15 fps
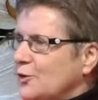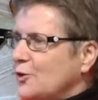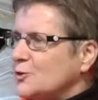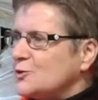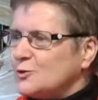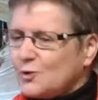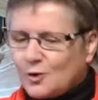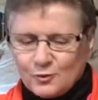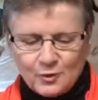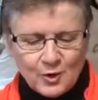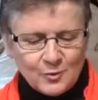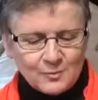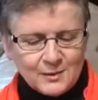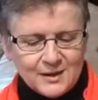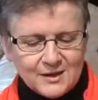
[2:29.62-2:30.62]
those who don't
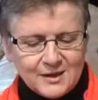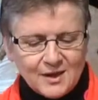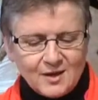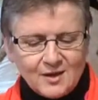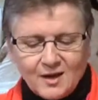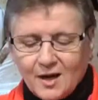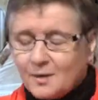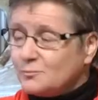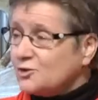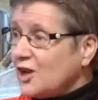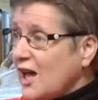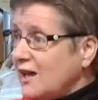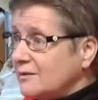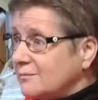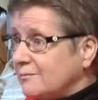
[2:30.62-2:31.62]
know me, uh, I'm
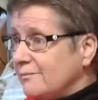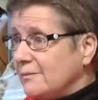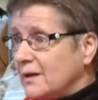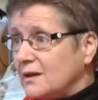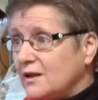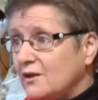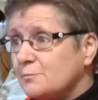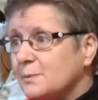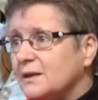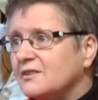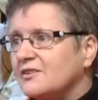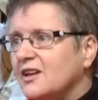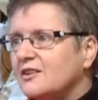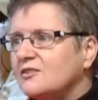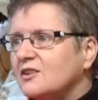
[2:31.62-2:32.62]
Jan, and I've been
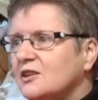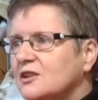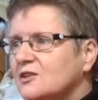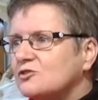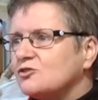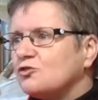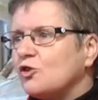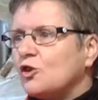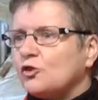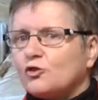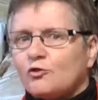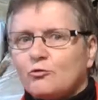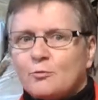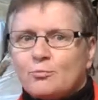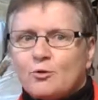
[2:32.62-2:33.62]
attending this
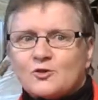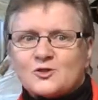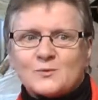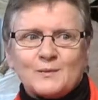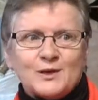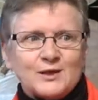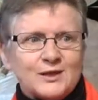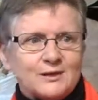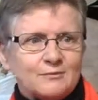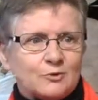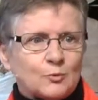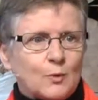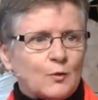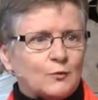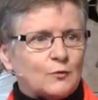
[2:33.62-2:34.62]
church for approximately
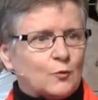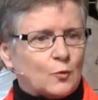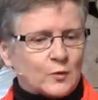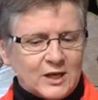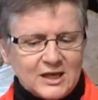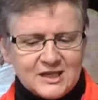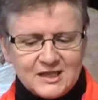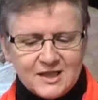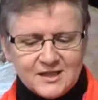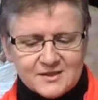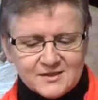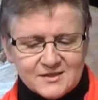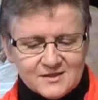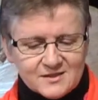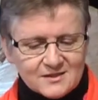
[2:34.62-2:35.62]
12, 14
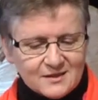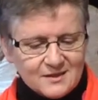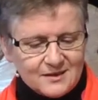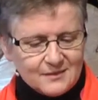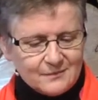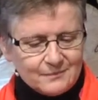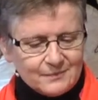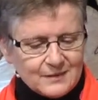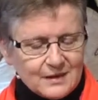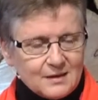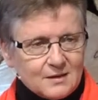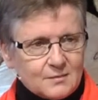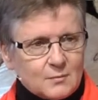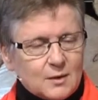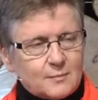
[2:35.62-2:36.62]
years.
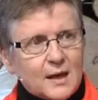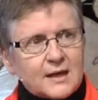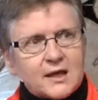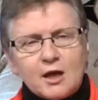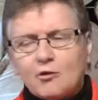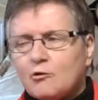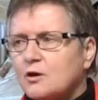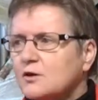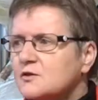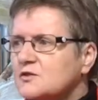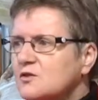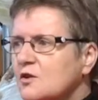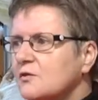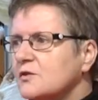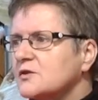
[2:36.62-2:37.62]
My main area of
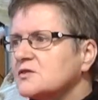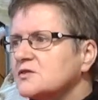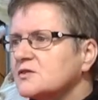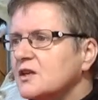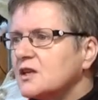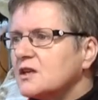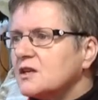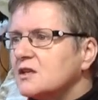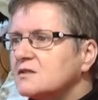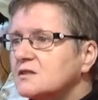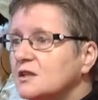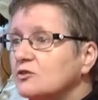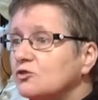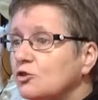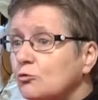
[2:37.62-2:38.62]
service is
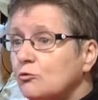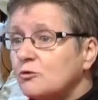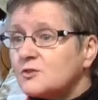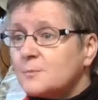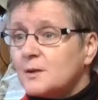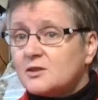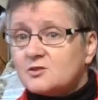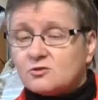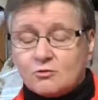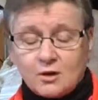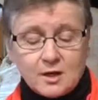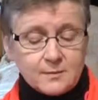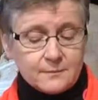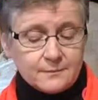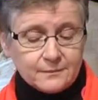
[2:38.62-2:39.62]
in children's
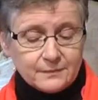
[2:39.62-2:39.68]
ministry.